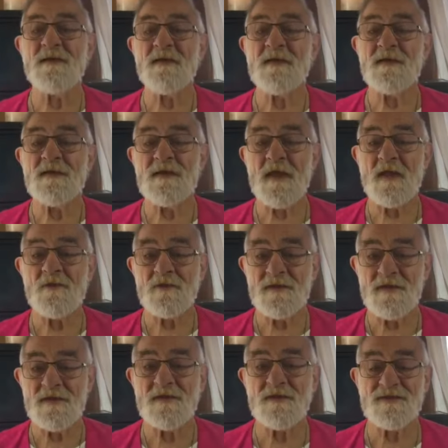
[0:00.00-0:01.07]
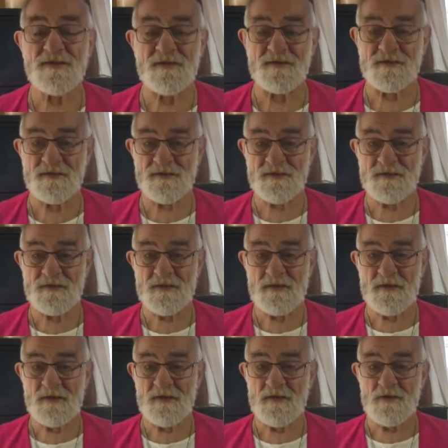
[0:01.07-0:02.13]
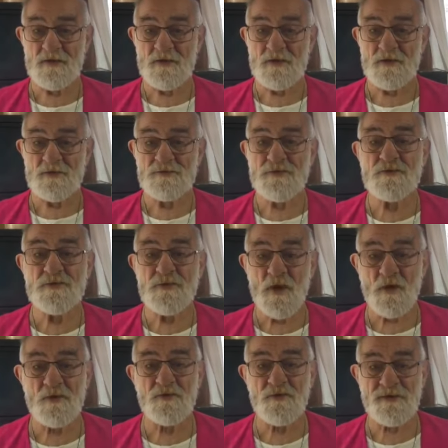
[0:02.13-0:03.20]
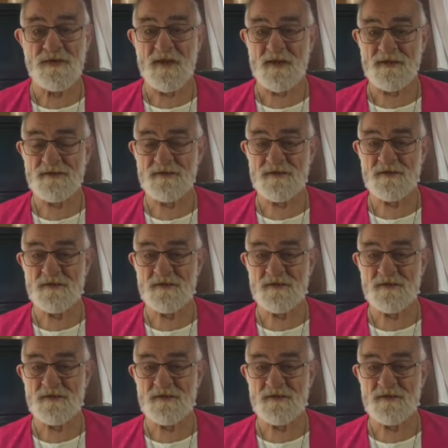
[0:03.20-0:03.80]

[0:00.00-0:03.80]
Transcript: in our innocence to co-create